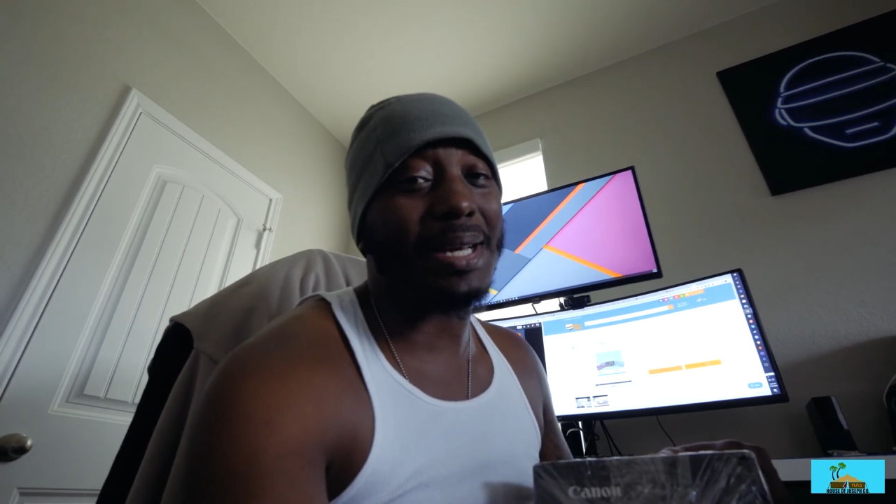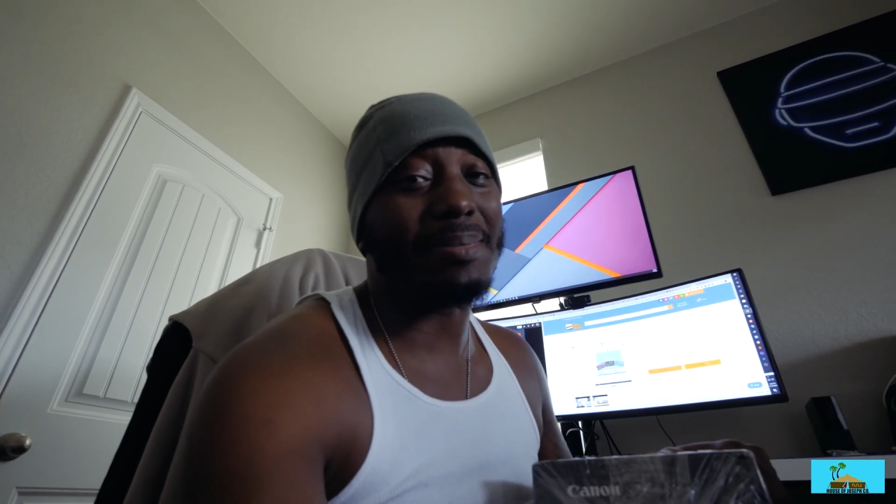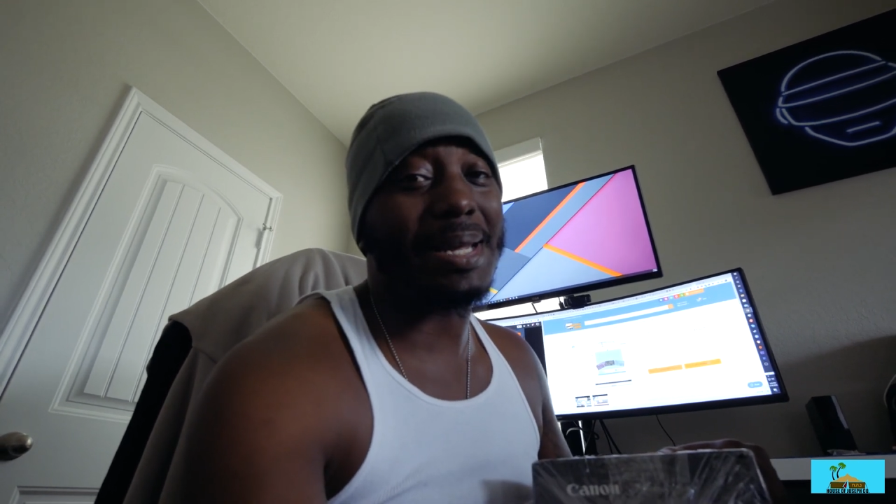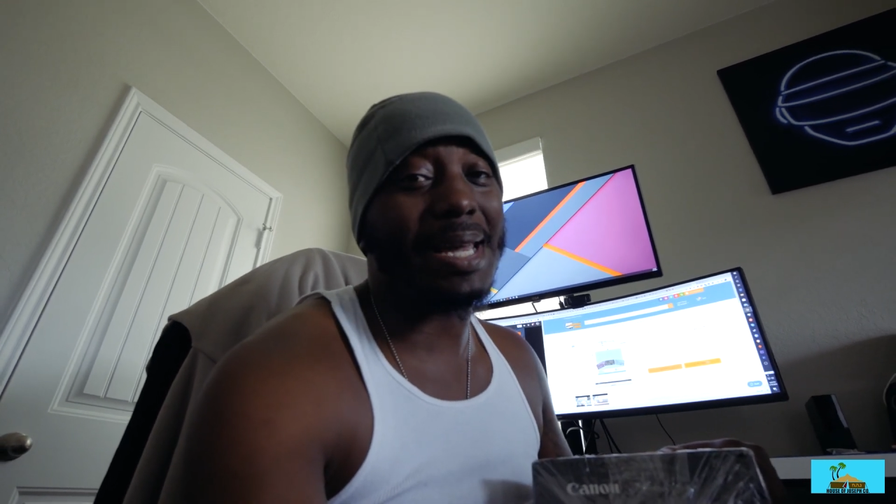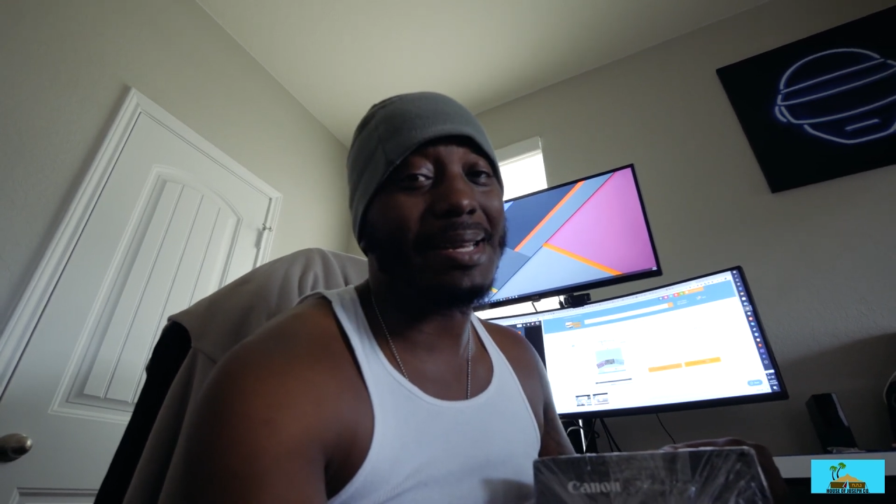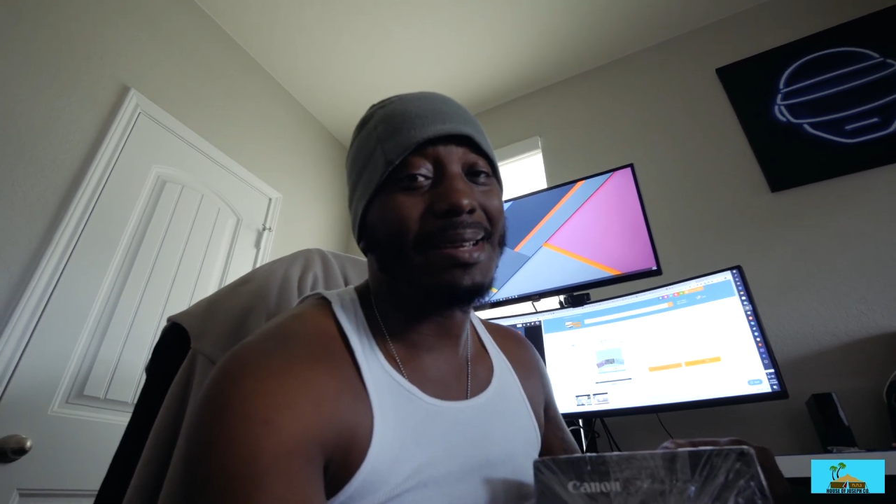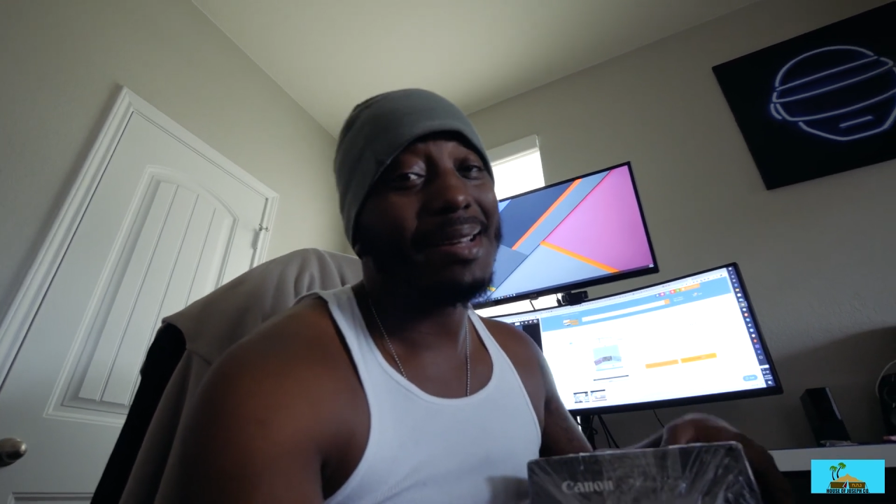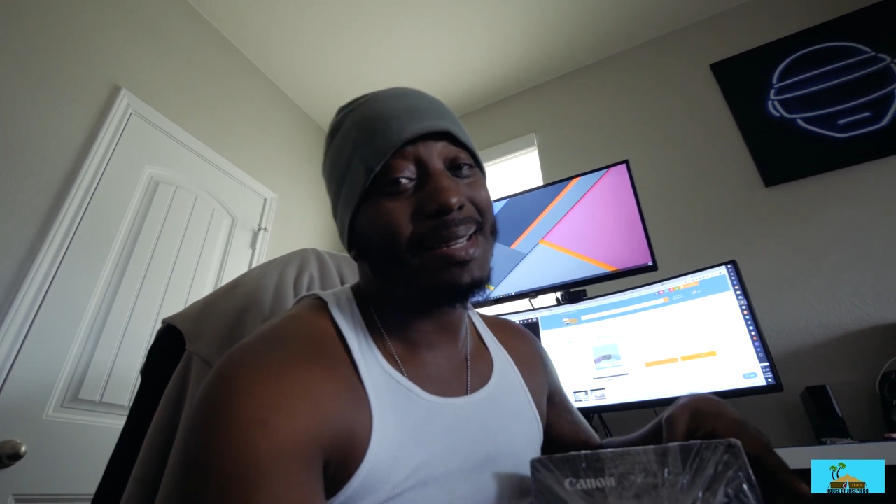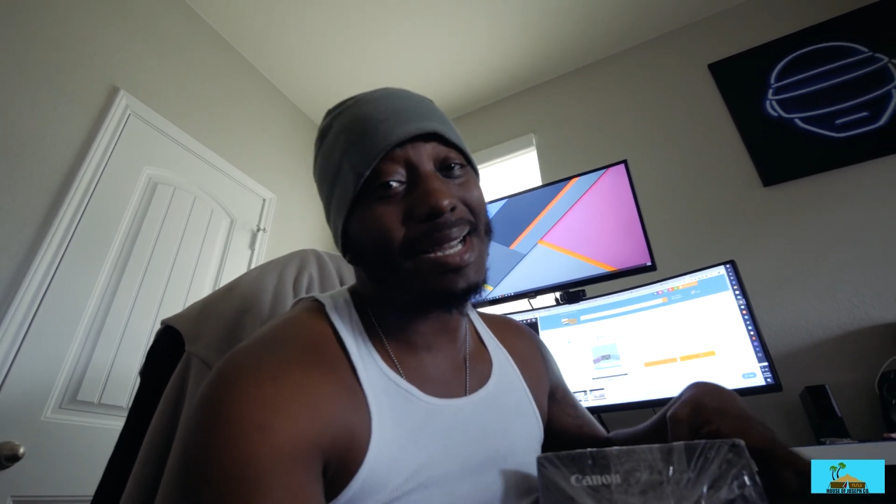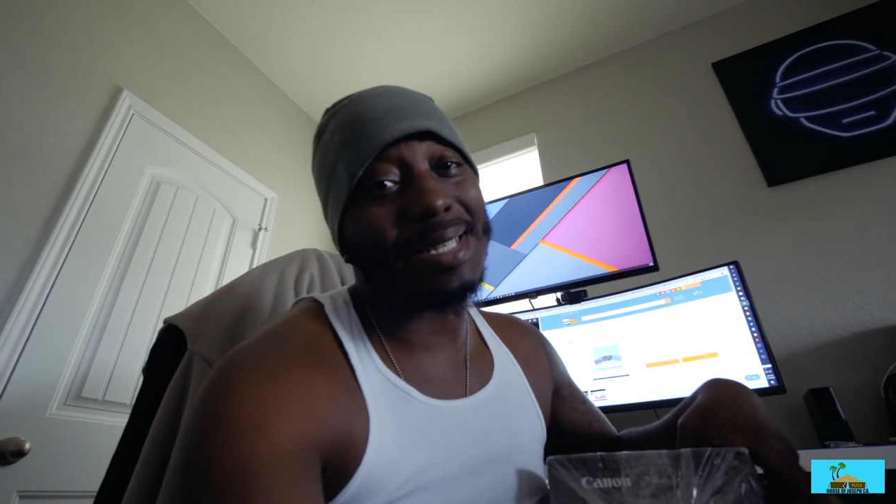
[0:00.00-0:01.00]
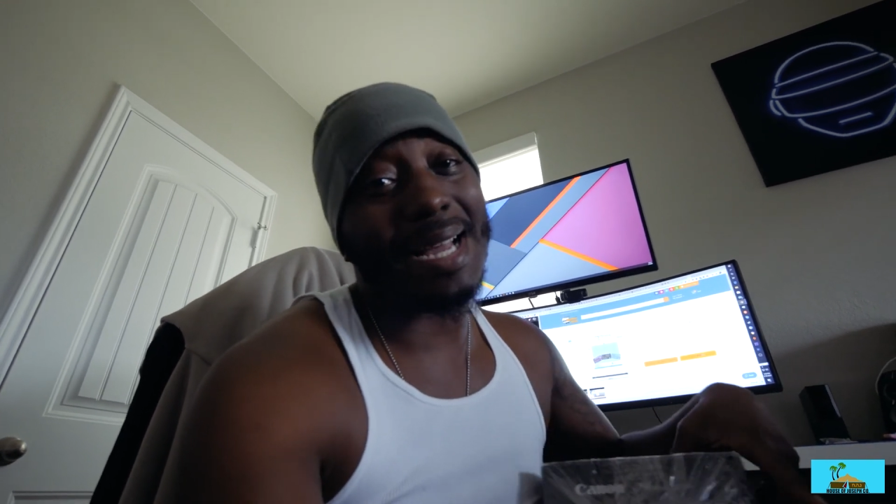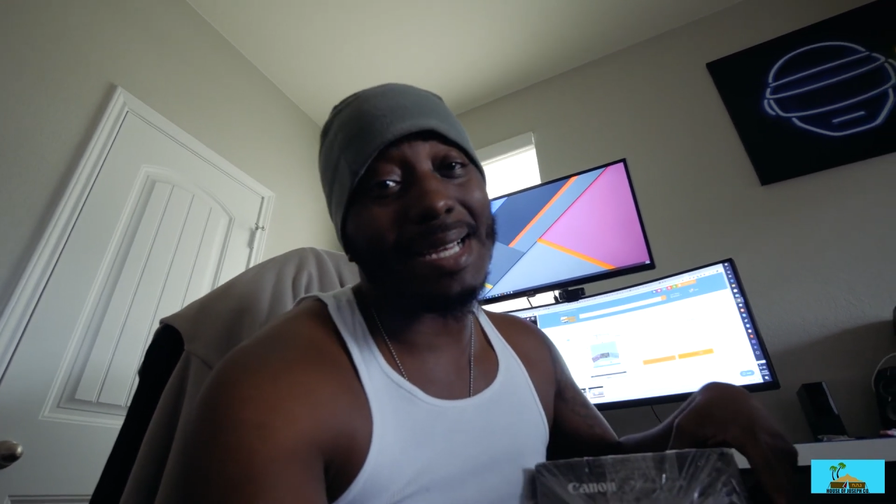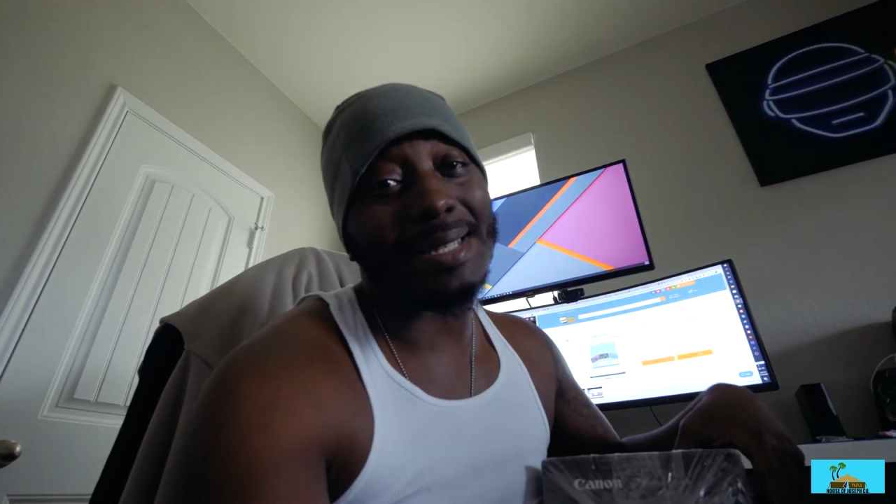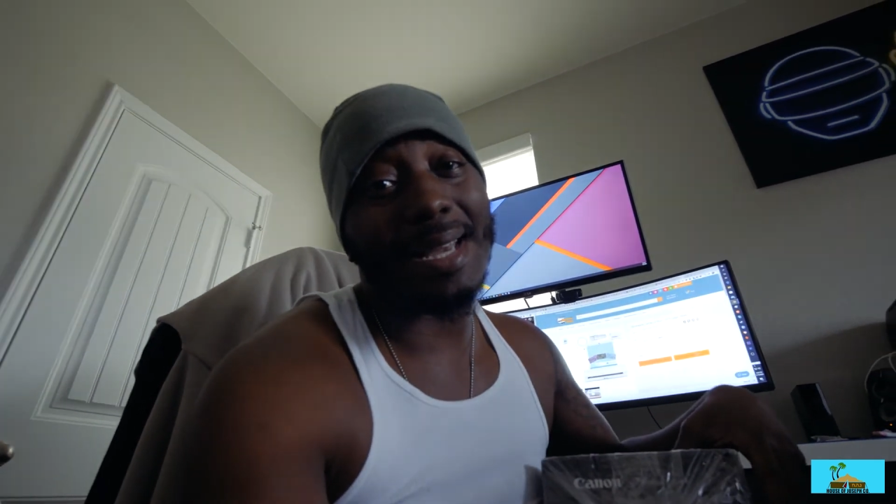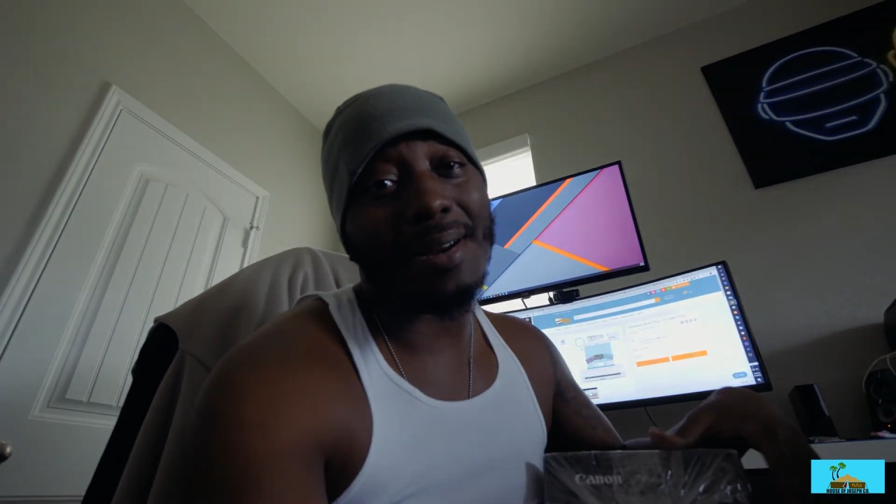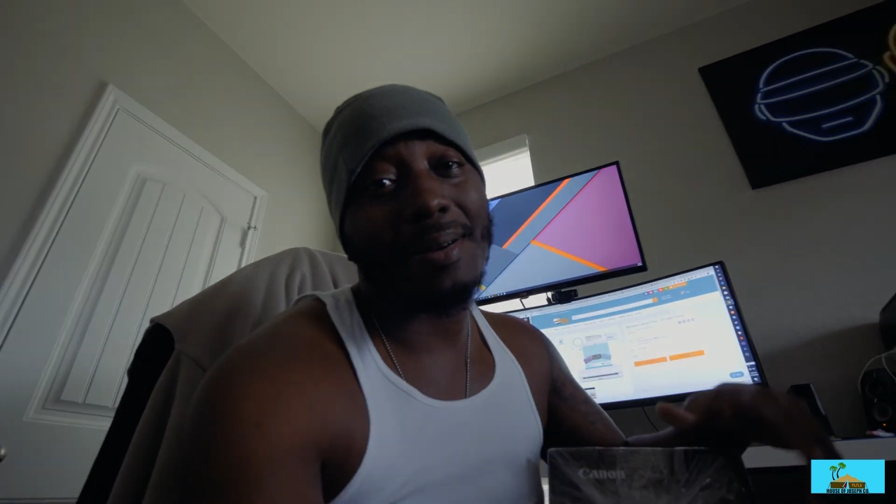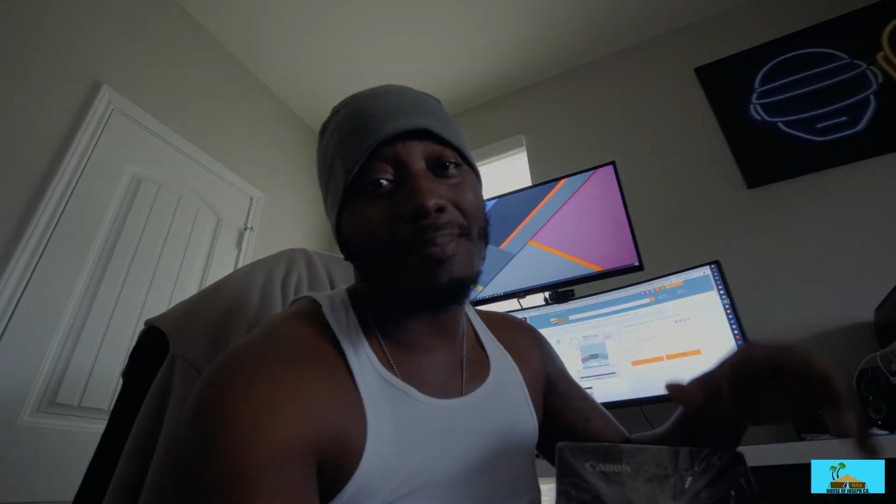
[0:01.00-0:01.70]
update. Catch you guys later.